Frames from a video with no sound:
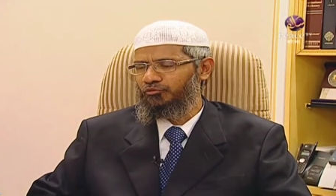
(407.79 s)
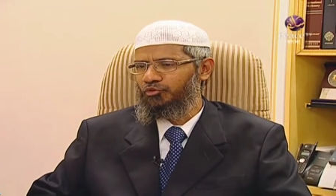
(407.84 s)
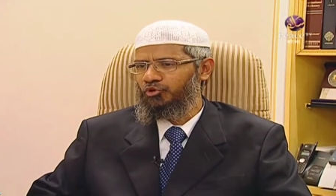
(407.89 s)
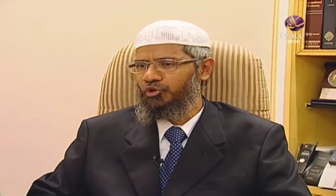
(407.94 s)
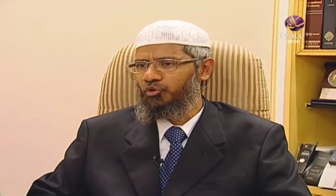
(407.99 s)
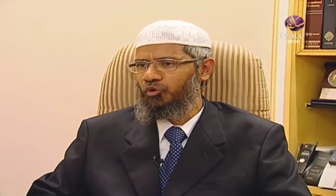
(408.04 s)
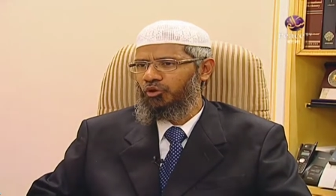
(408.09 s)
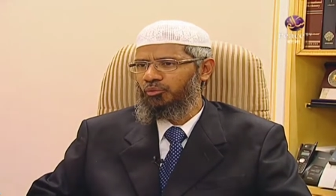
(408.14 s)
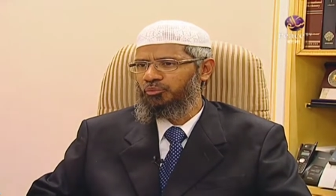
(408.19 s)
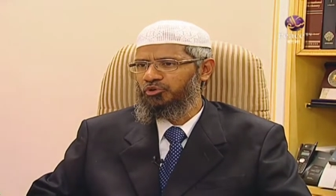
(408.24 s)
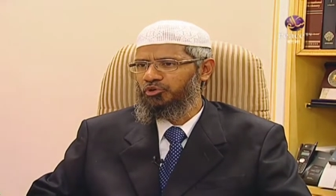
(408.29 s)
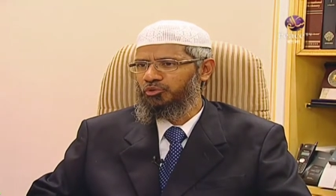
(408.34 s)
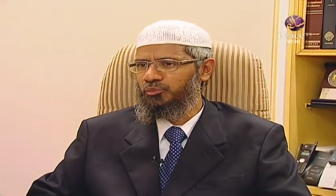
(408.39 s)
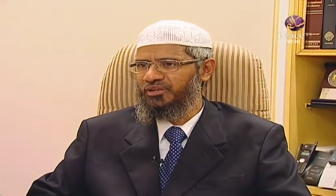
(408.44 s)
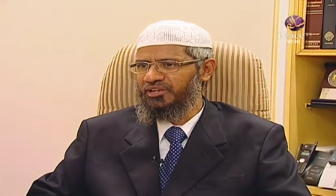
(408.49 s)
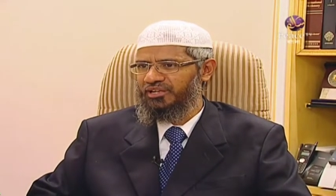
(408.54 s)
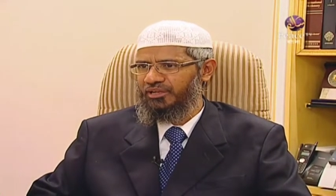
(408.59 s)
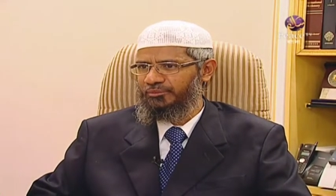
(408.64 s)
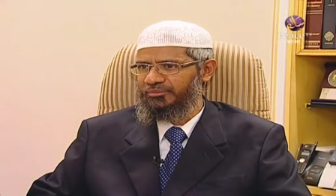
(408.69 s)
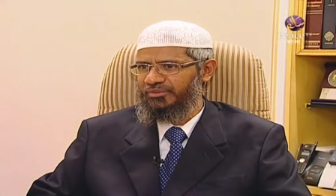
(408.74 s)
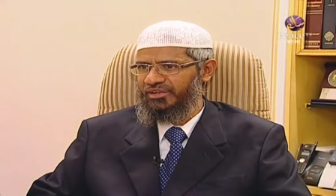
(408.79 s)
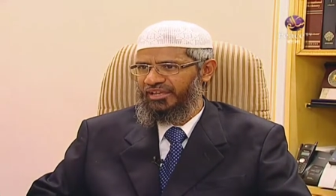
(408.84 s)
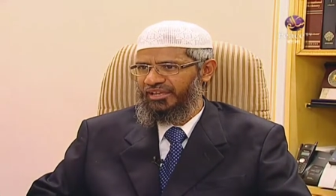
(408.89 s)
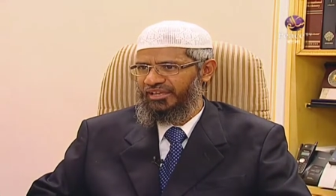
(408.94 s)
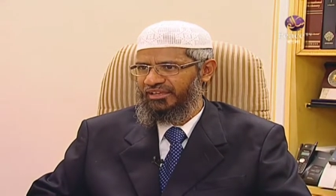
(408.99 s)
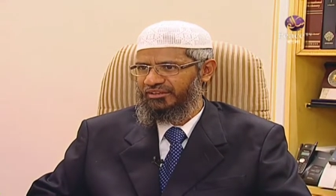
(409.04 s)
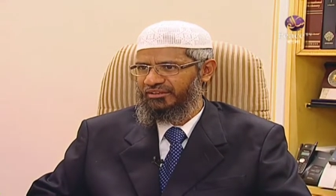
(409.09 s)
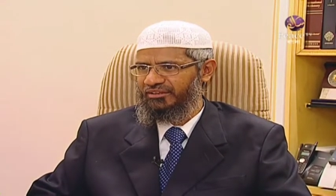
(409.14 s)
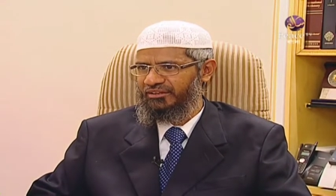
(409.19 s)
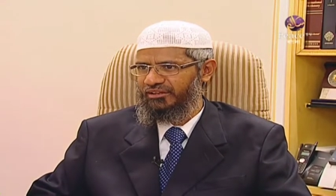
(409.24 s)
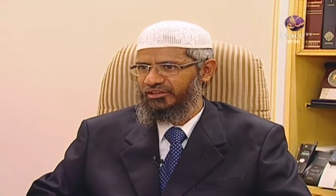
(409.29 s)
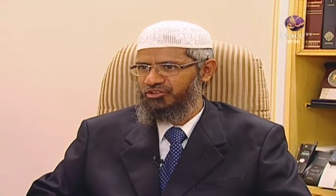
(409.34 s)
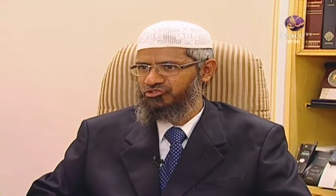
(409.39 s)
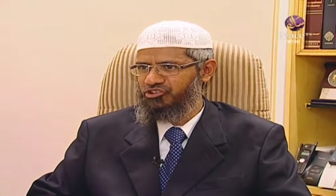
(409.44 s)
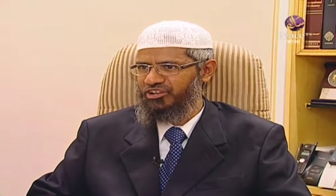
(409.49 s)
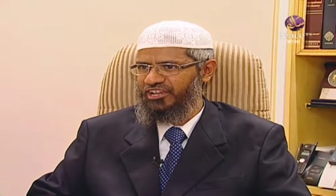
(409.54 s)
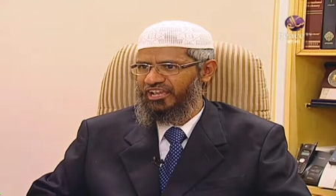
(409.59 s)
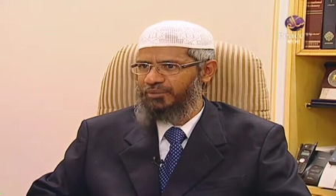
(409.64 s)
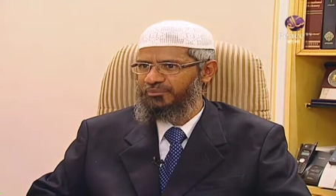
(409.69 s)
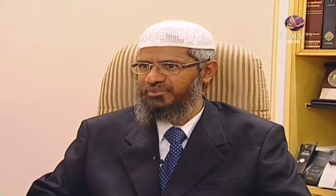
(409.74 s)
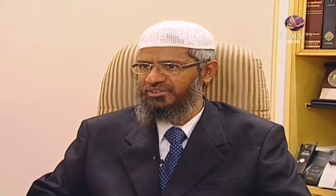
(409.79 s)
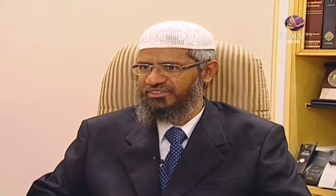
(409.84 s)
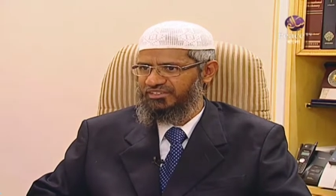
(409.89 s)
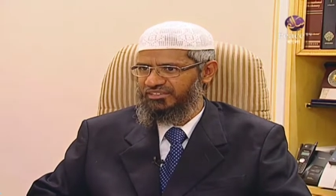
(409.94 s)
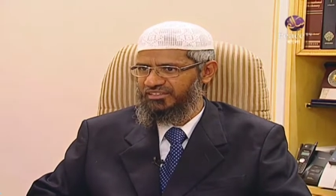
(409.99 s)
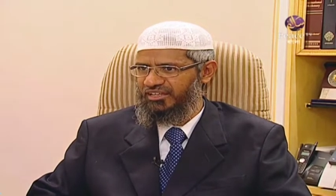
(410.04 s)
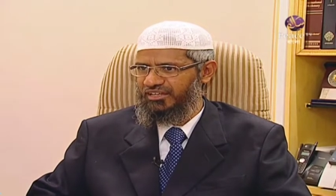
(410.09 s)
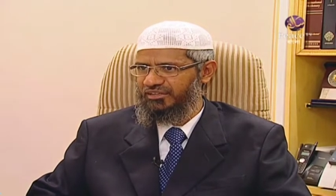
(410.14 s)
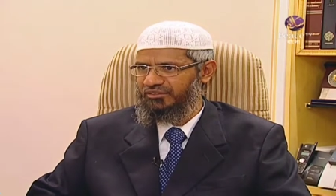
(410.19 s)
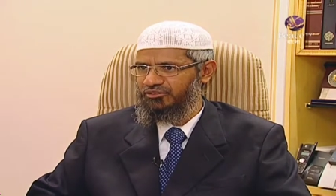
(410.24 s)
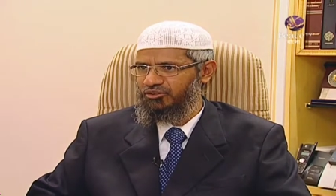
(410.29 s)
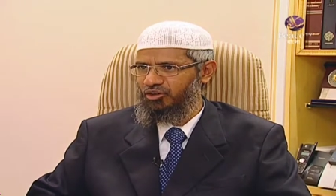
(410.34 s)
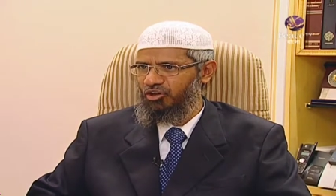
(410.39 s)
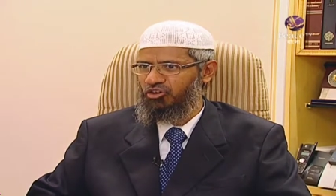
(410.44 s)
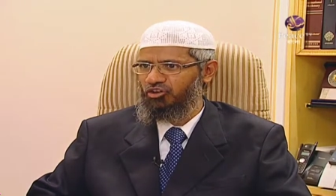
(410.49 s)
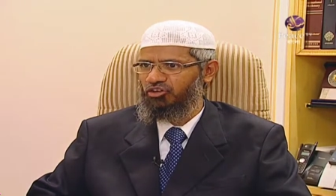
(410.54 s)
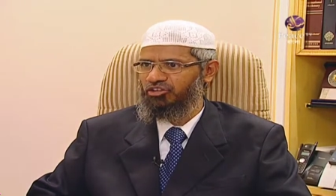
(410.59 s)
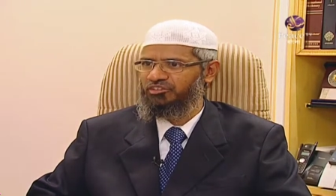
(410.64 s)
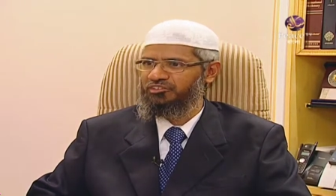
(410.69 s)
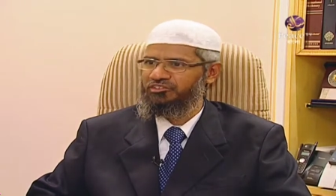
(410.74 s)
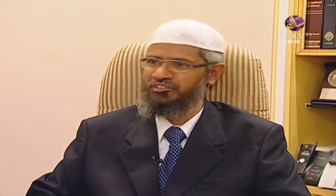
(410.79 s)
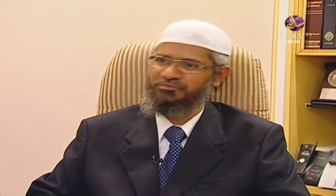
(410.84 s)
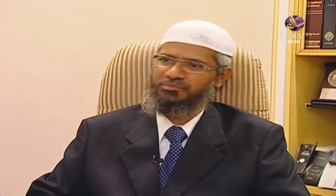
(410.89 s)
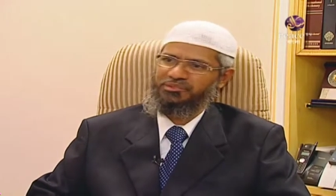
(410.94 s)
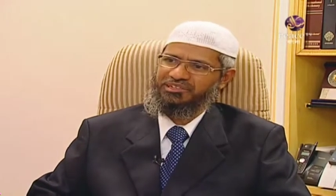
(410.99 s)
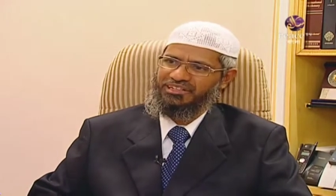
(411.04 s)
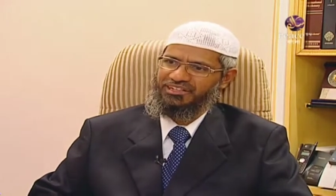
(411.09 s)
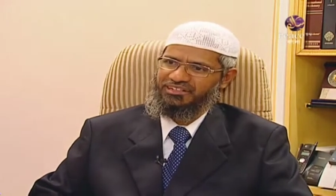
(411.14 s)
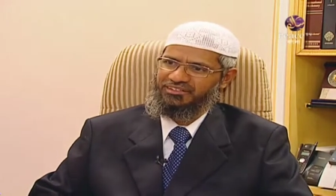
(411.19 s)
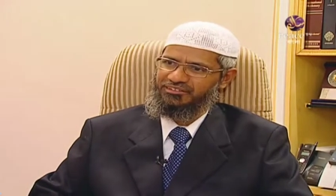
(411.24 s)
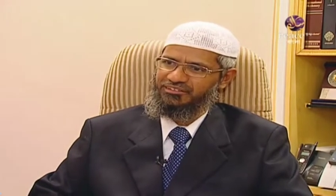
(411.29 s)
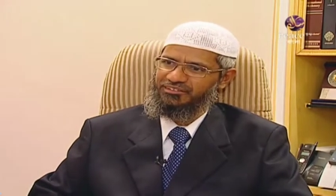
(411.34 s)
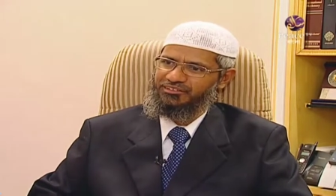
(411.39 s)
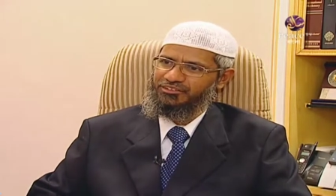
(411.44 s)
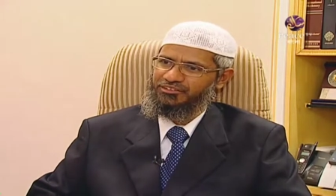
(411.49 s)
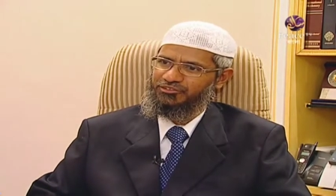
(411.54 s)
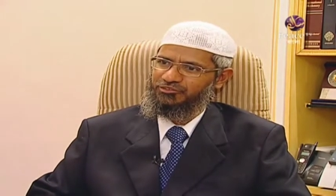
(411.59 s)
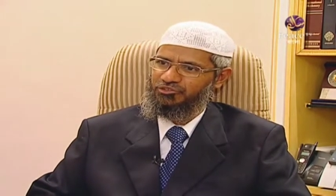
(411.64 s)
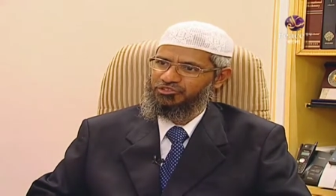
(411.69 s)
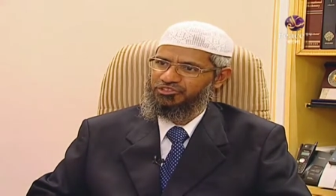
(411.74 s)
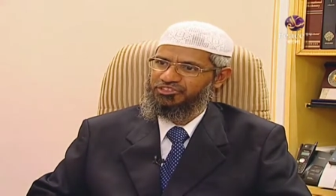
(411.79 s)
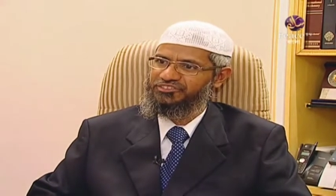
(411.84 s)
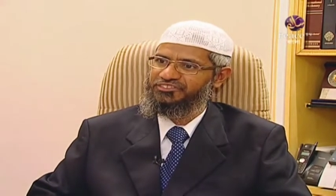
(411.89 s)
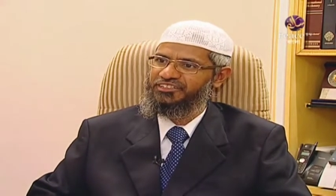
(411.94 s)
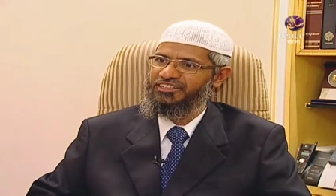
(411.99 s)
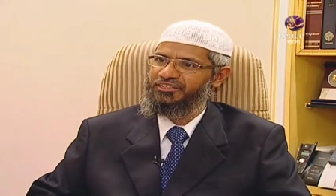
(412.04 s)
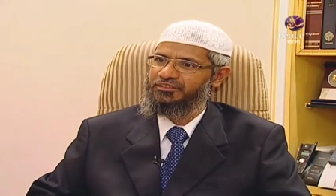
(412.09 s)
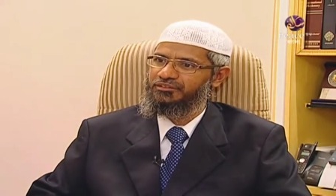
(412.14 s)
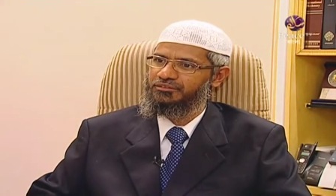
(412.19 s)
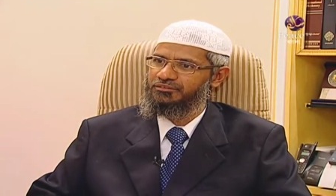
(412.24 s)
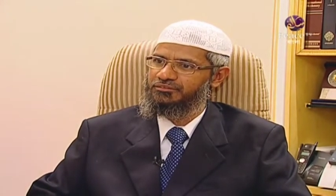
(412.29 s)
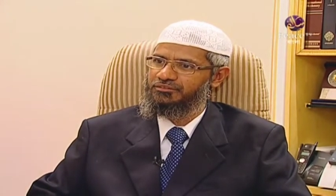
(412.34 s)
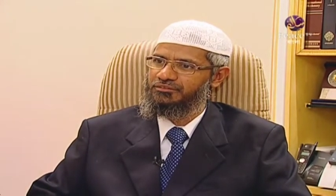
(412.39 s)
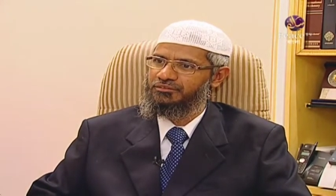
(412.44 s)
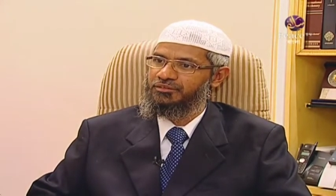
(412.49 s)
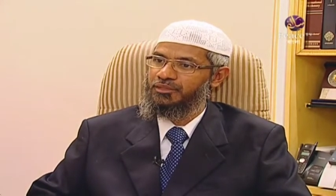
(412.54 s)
would you want me to become like Sheikh Ahmed Deedat or Dr. Chris Barnard? So she said,